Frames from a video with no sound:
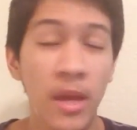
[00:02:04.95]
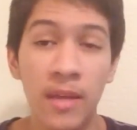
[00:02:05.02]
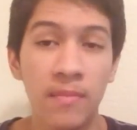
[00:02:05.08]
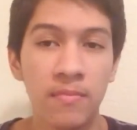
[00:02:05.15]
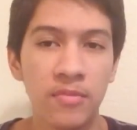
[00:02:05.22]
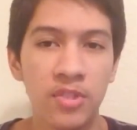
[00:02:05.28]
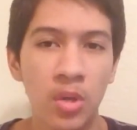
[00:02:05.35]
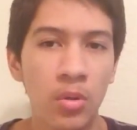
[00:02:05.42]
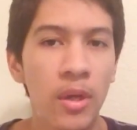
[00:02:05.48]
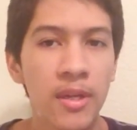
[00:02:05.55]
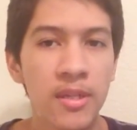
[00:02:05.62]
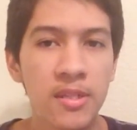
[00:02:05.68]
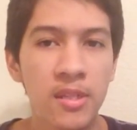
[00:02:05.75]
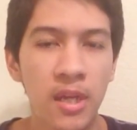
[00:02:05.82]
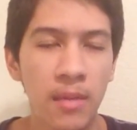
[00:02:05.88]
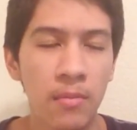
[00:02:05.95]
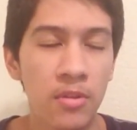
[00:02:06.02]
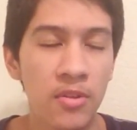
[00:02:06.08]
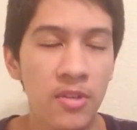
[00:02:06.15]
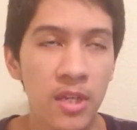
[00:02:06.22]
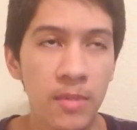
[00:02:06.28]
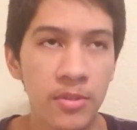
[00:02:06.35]
I don't like its name.
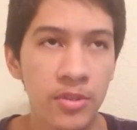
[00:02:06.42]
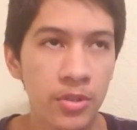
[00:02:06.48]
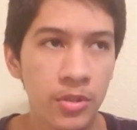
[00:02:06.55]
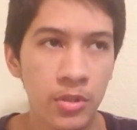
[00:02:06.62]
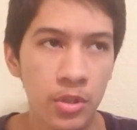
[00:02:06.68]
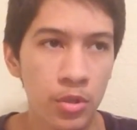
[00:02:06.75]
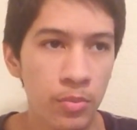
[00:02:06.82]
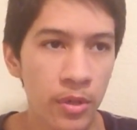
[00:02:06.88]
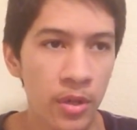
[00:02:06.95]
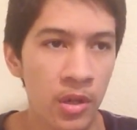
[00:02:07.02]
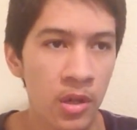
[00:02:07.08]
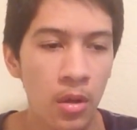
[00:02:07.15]
Its name is stupid.